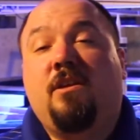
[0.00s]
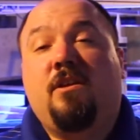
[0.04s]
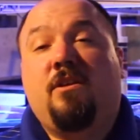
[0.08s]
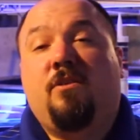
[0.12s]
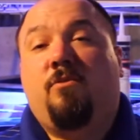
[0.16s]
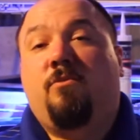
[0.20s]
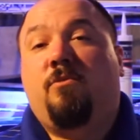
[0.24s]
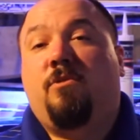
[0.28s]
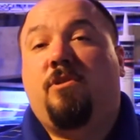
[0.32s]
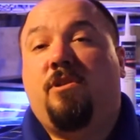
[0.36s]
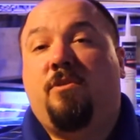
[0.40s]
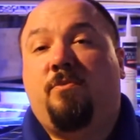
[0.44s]

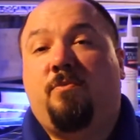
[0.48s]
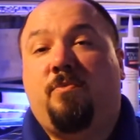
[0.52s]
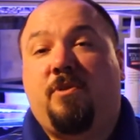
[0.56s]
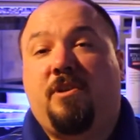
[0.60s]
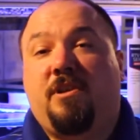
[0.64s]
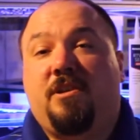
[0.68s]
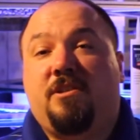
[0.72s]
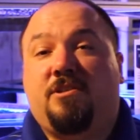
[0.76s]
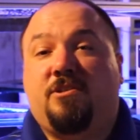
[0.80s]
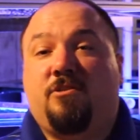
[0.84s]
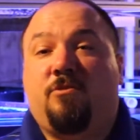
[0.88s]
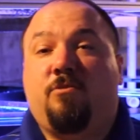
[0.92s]
One of the
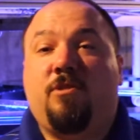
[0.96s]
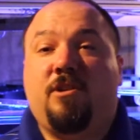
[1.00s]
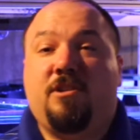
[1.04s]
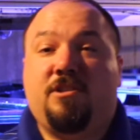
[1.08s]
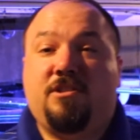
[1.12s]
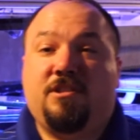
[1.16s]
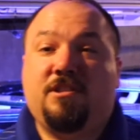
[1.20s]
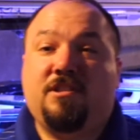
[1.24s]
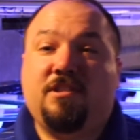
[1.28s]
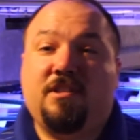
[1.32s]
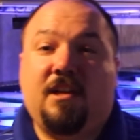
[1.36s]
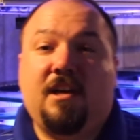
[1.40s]
biggest
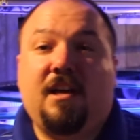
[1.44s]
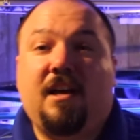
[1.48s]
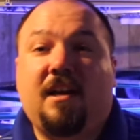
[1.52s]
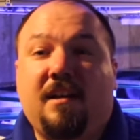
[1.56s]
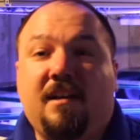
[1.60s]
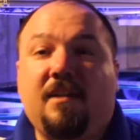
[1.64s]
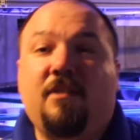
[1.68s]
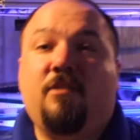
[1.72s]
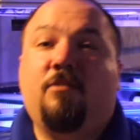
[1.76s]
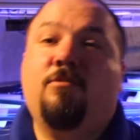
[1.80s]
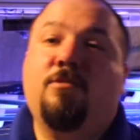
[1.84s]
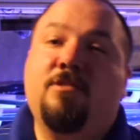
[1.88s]
questions
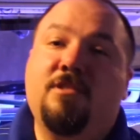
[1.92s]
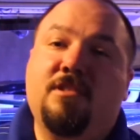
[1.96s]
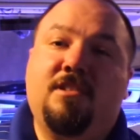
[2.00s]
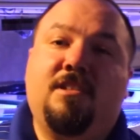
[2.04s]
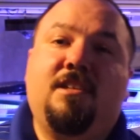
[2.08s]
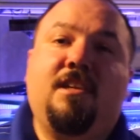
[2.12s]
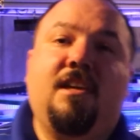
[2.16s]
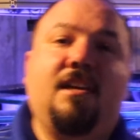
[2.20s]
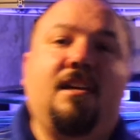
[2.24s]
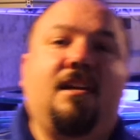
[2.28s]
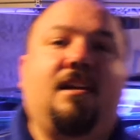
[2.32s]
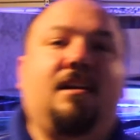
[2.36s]
I always
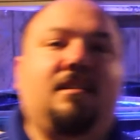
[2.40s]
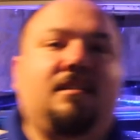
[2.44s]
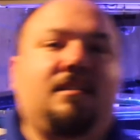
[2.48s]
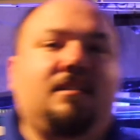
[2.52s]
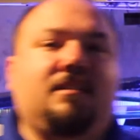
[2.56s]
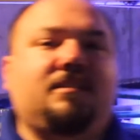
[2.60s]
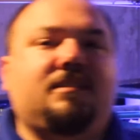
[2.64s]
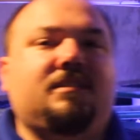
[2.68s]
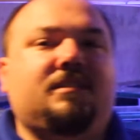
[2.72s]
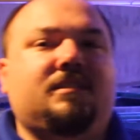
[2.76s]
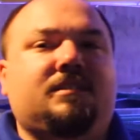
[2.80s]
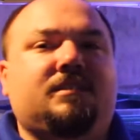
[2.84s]
get on
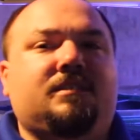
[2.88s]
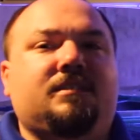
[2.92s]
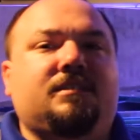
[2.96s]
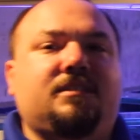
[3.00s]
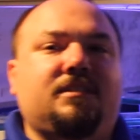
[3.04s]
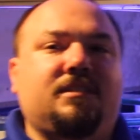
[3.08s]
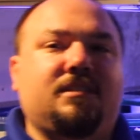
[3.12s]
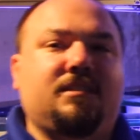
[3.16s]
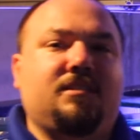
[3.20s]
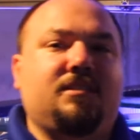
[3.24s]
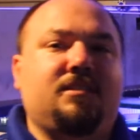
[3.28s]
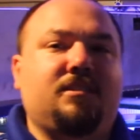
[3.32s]
this
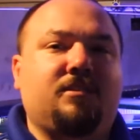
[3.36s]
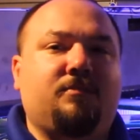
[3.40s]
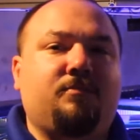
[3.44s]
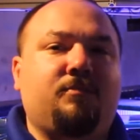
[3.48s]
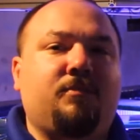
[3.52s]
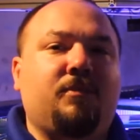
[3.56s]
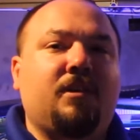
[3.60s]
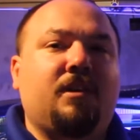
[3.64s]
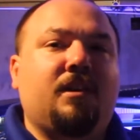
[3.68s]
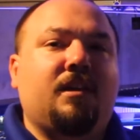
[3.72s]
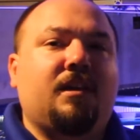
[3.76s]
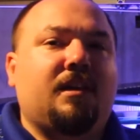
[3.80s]

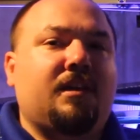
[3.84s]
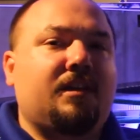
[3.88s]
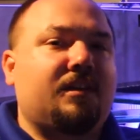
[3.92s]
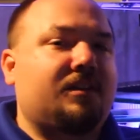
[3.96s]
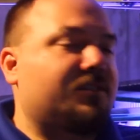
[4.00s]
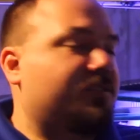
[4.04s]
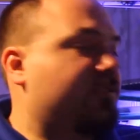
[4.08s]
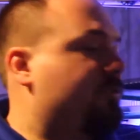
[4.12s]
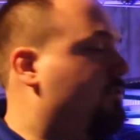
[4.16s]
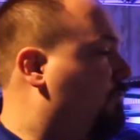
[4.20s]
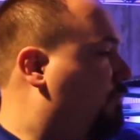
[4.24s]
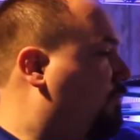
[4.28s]
system
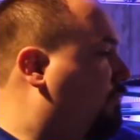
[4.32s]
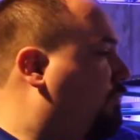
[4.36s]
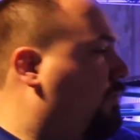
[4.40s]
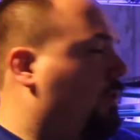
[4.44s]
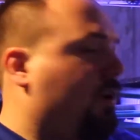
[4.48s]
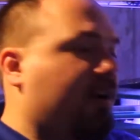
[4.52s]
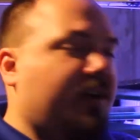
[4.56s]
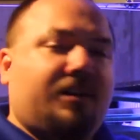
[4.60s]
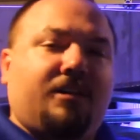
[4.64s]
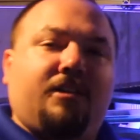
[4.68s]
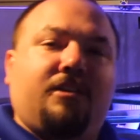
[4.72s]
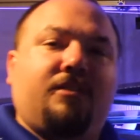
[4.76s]
is,
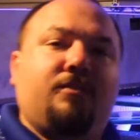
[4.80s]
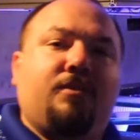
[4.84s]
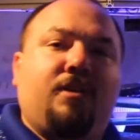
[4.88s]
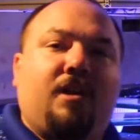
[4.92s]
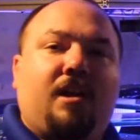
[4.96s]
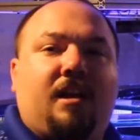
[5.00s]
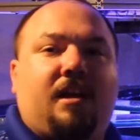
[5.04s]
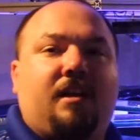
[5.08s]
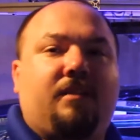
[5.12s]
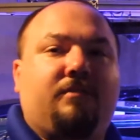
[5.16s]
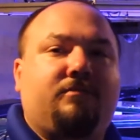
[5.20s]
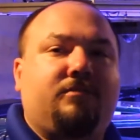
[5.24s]
why do you
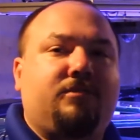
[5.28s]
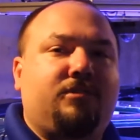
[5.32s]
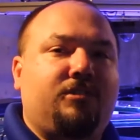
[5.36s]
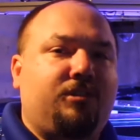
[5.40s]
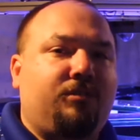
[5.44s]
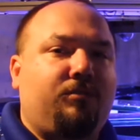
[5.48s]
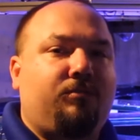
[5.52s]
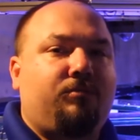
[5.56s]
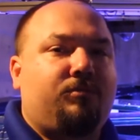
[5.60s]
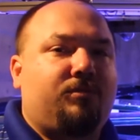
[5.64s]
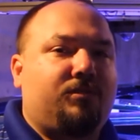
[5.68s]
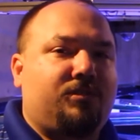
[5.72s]
have
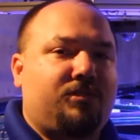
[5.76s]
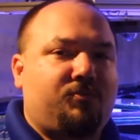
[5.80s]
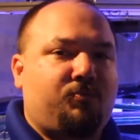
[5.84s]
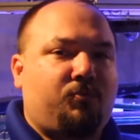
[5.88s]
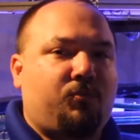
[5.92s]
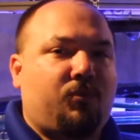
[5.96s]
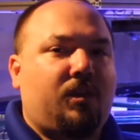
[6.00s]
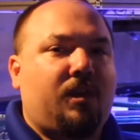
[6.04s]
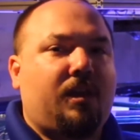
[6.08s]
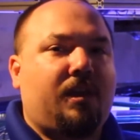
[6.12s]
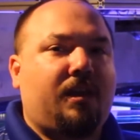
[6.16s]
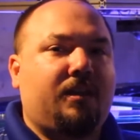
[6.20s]
two
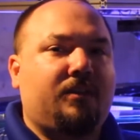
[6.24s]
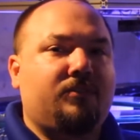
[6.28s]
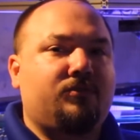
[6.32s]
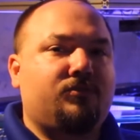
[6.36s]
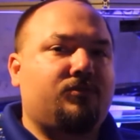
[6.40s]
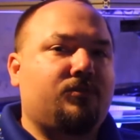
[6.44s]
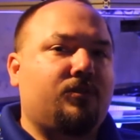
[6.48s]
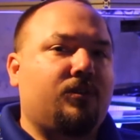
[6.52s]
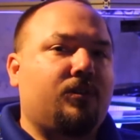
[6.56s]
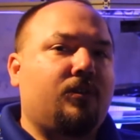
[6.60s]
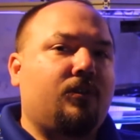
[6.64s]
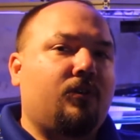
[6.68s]

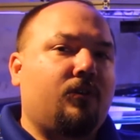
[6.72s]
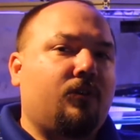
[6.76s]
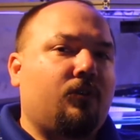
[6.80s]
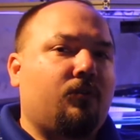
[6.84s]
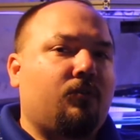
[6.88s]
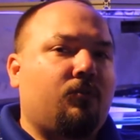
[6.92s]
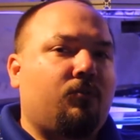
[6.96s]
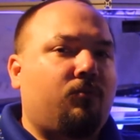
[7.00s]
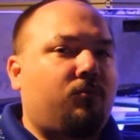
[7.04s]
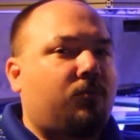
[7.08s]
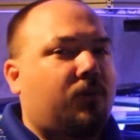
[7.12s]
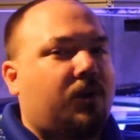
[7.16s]
displays?
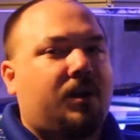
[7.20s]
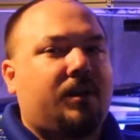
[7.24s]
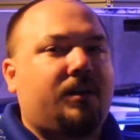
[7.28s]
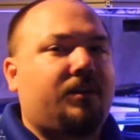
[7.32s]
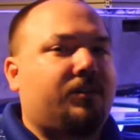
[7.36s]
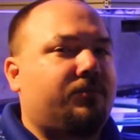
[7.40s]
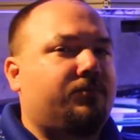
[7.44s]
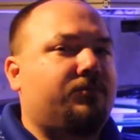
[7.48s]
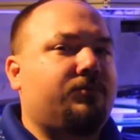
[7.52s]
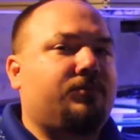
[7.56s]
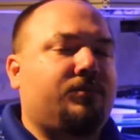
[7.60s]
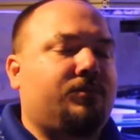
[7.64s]
Why
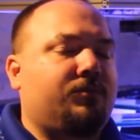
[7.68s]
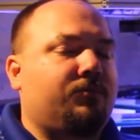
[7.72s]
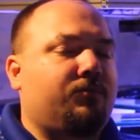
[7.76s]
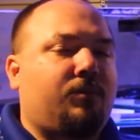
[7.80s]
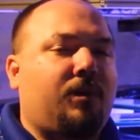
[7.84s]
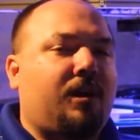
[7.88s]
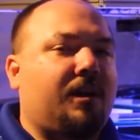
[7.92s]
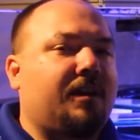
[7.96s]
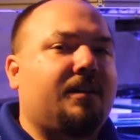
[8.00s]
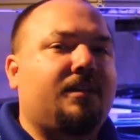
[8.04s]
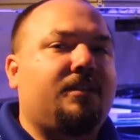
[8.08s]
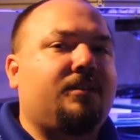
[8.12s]

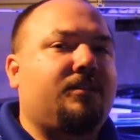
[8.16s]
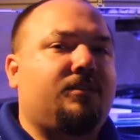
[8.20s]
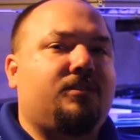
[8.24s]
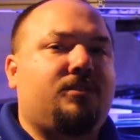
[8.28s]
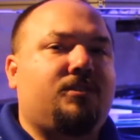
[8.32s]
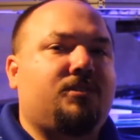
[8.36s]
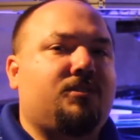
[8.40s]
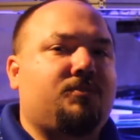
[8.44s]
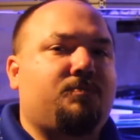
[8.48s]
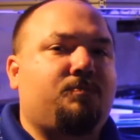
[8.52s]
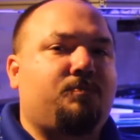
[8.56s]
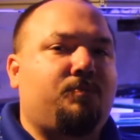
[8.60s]
didn't you
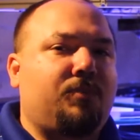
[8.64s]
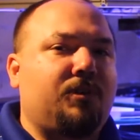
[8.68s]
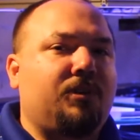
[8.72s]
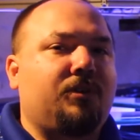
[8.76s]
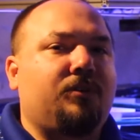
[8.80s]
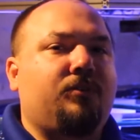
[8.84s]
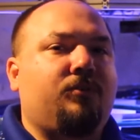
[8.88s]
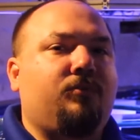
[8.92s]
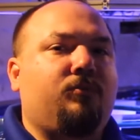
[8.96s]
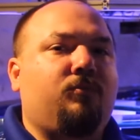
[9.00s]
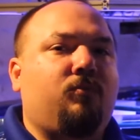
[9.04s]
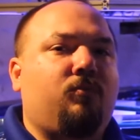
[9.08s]
just
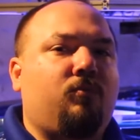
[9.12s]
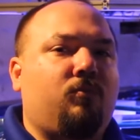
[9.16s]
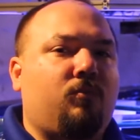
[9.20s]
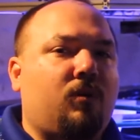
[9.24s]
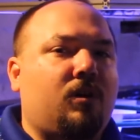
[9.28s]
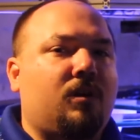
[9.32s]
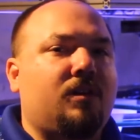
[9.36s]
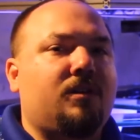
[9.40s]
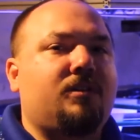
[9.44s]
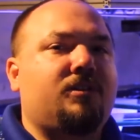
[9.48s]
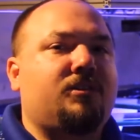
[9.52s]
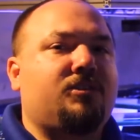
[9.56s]
build
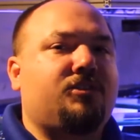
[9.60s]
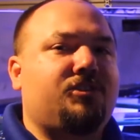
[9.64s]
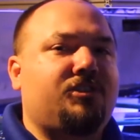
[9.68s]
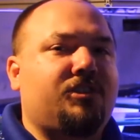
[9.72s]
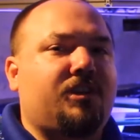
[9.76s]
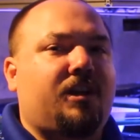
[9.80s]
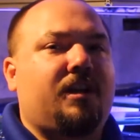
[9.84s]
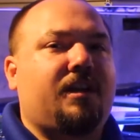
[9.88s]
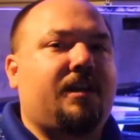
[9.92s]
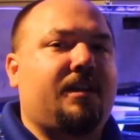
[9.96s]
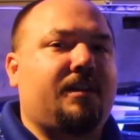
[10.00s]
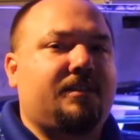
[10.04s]
one
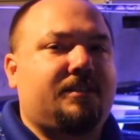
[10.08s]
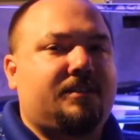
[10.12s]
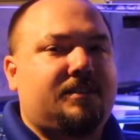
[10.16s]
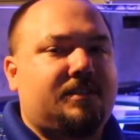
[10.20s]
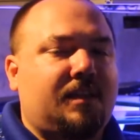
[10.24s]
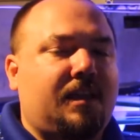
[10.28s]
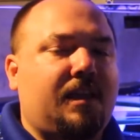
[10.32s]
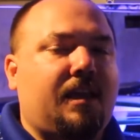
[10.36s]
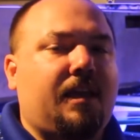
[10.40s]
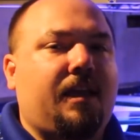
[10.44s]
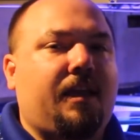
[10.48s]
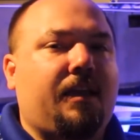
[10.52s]
giant
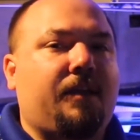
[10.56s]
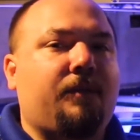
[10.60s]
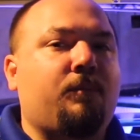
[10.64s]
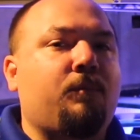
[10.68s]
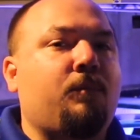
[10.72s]
tank?